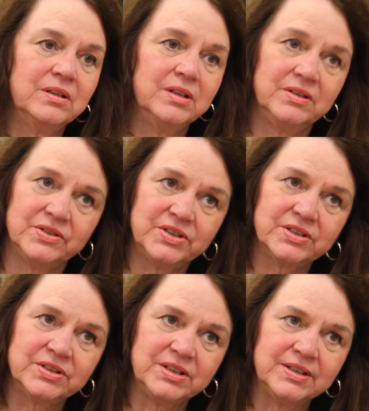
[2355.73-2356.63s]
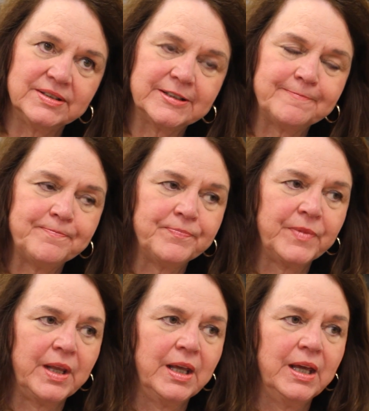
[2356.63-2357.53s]
in the 60s.
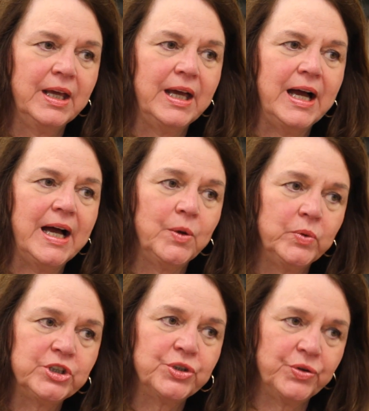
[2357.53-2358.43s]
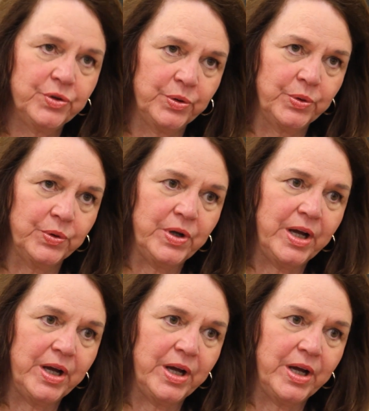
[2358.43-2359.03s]
I wish there